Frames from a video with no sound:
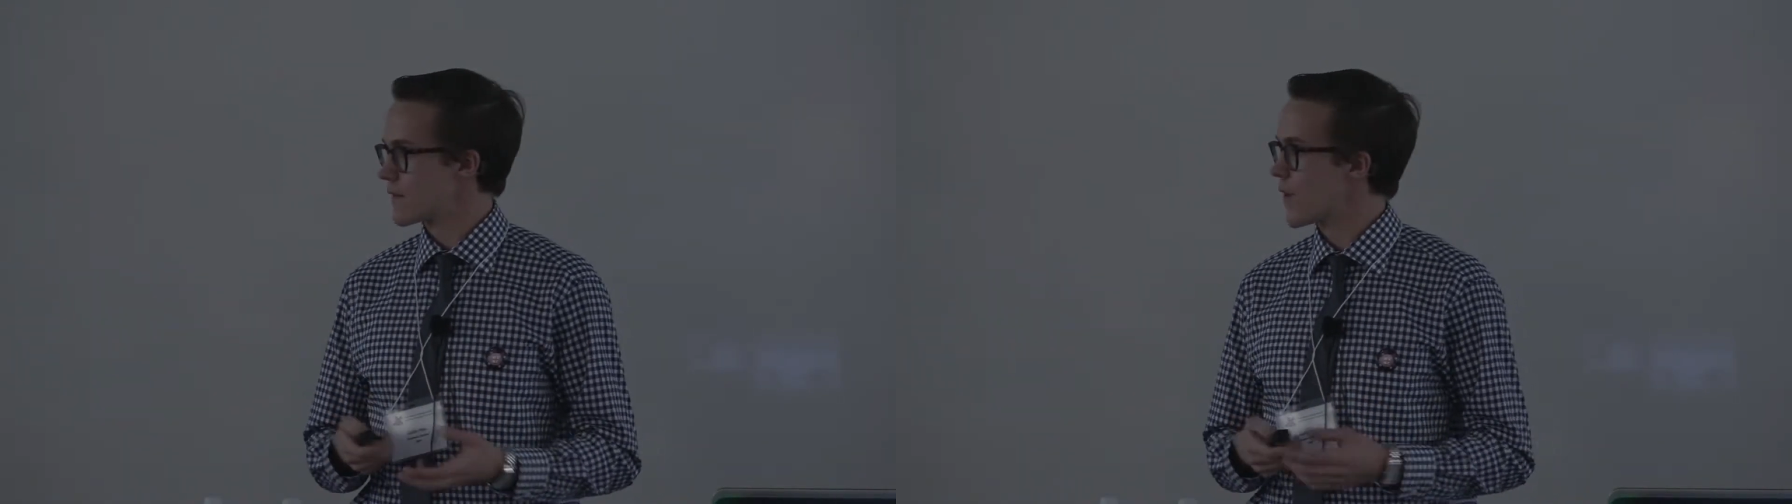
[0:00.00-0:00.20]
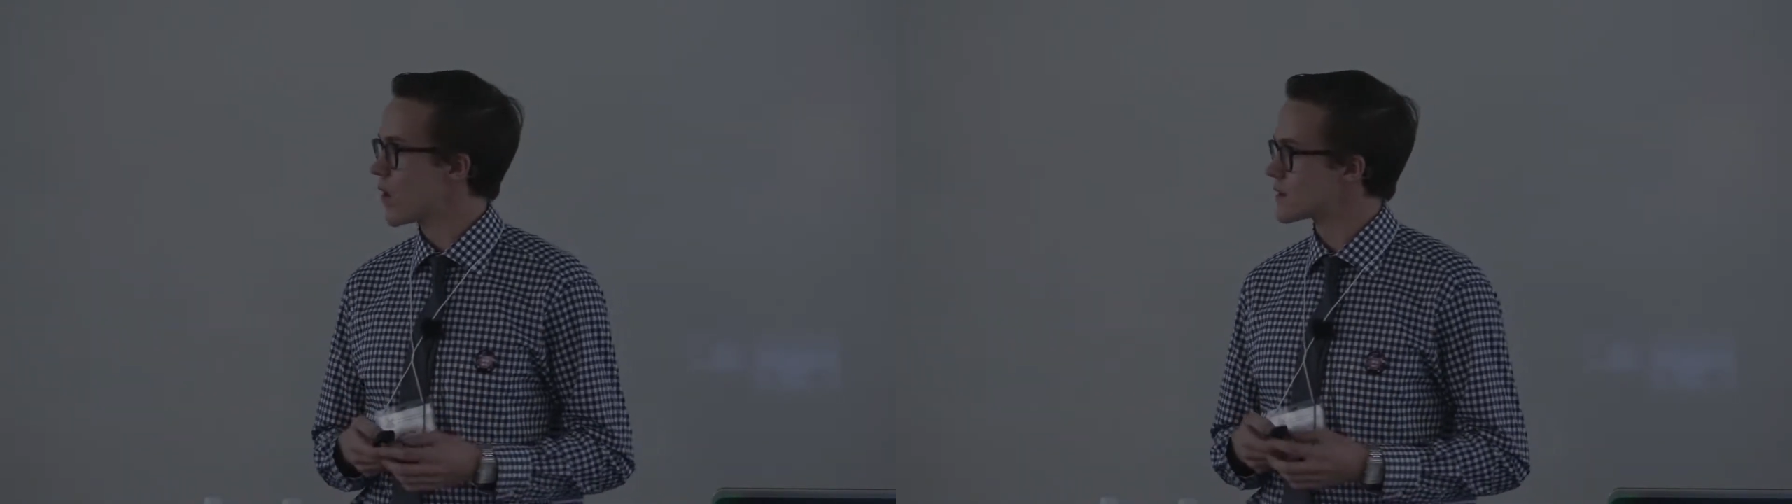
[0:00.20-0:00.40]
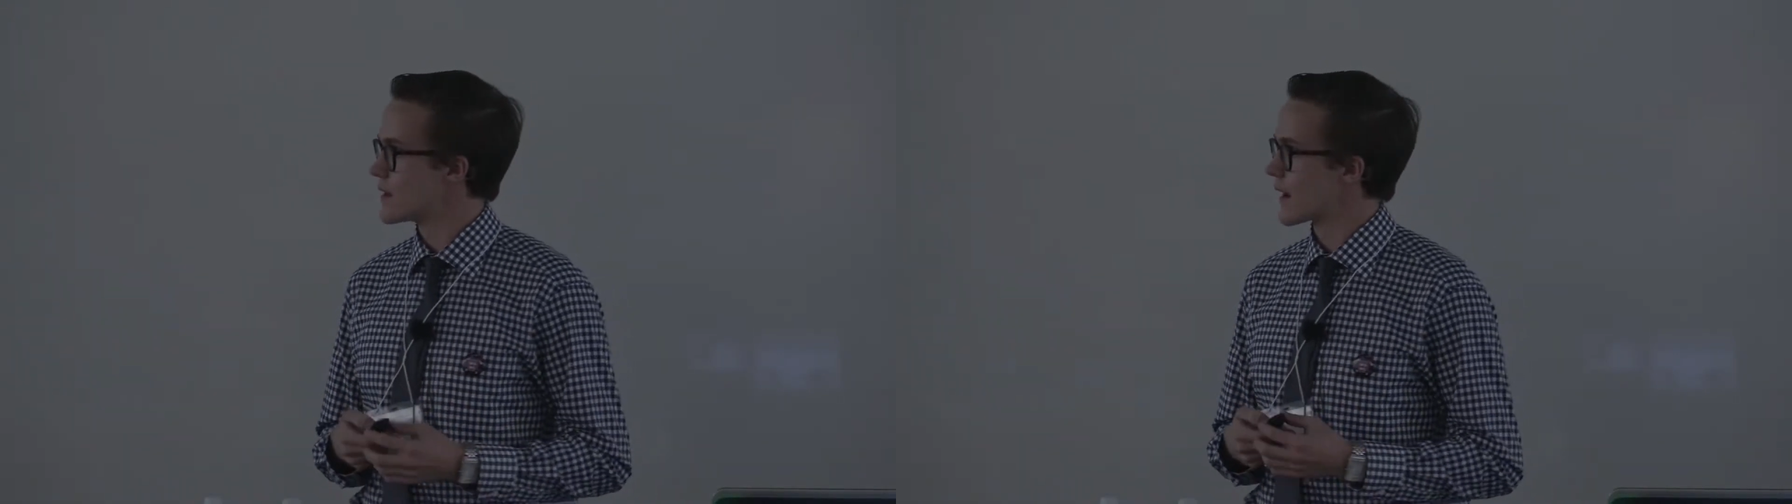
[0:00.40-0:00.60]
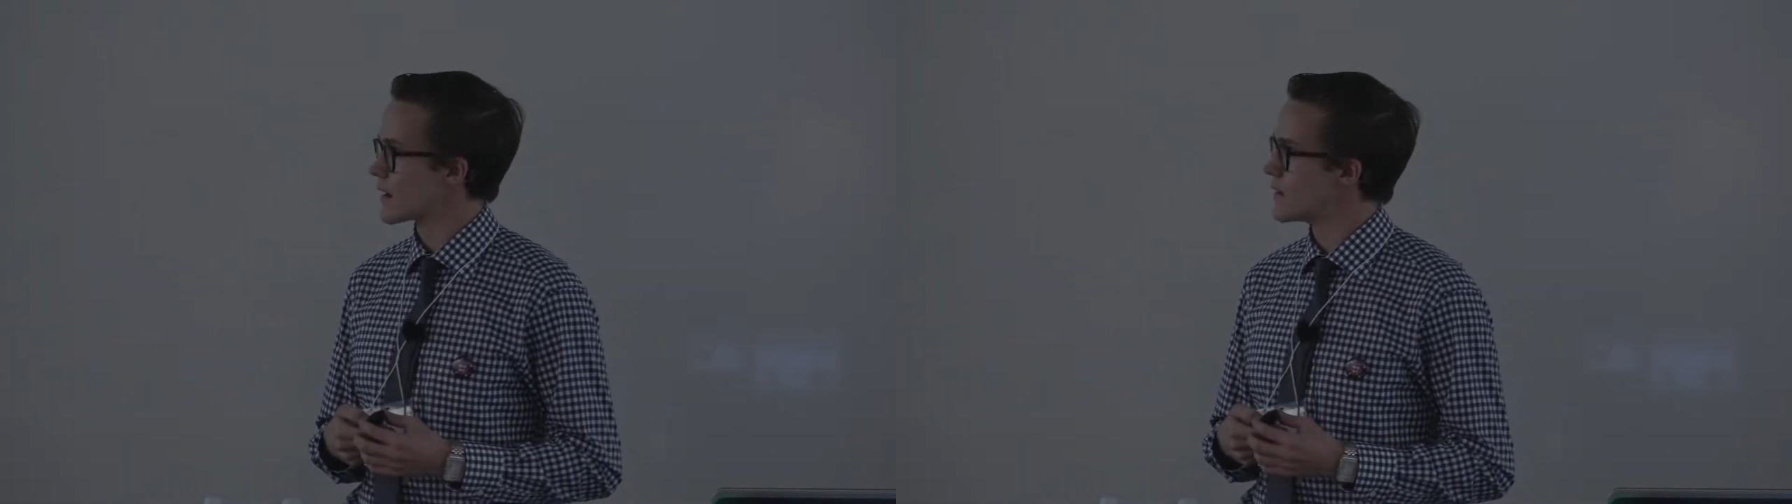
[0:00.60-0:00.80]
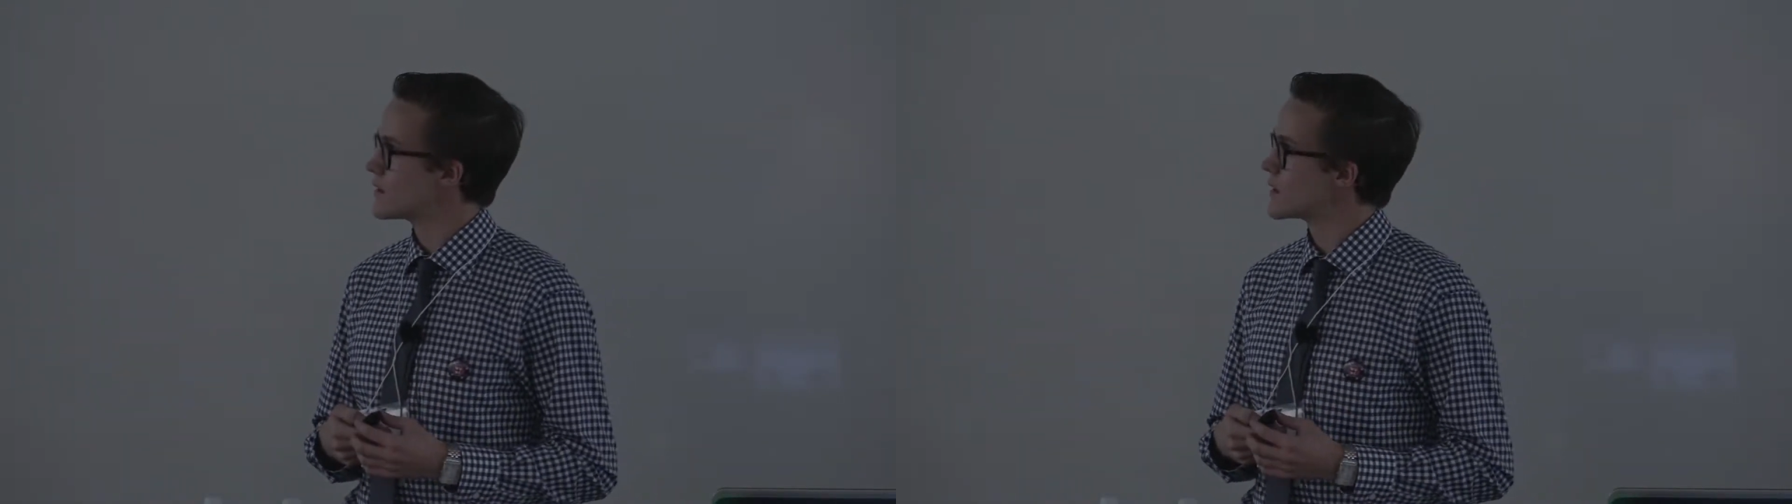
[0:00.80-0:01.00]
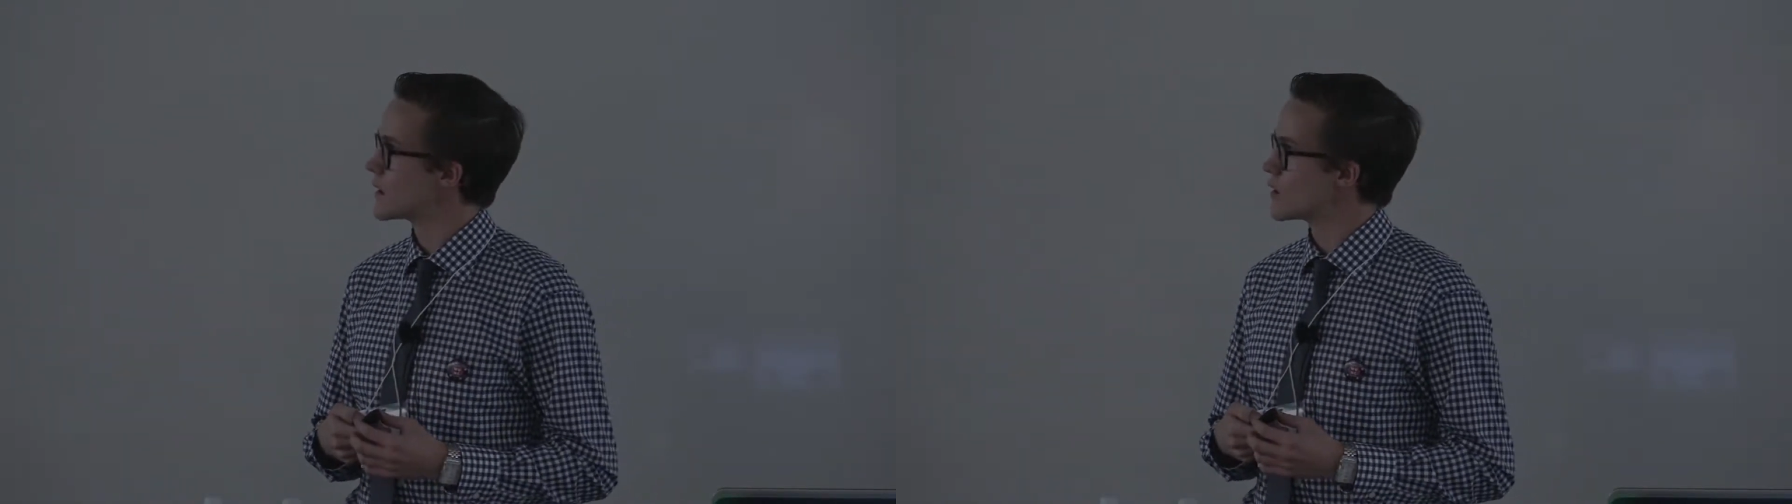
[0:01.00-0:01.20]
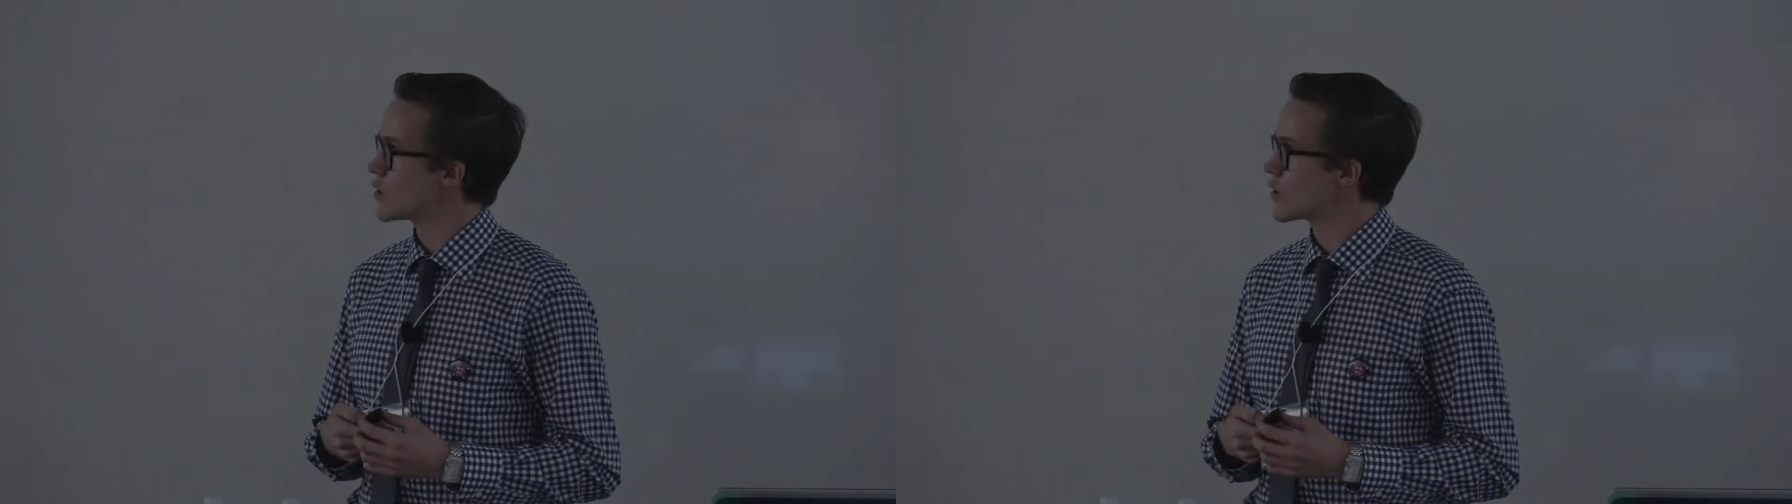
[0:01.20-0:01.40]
false negatives in